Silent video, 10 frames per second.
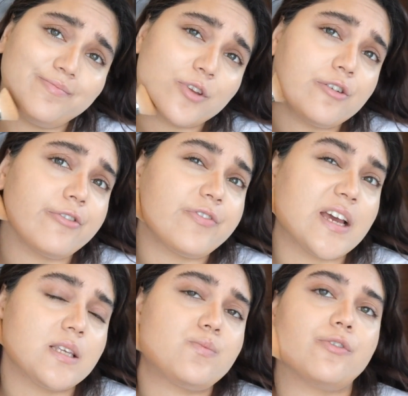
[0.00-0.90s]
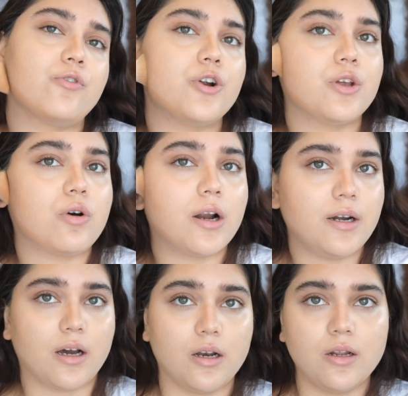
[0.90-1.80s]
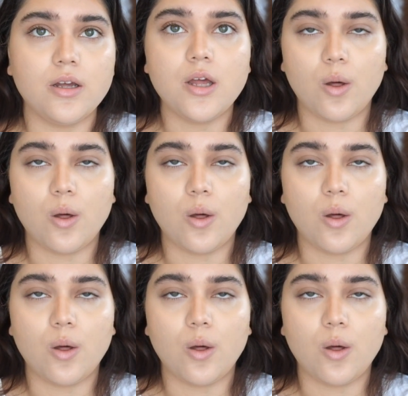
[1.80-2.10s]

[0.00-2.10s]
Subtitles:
your face before you are done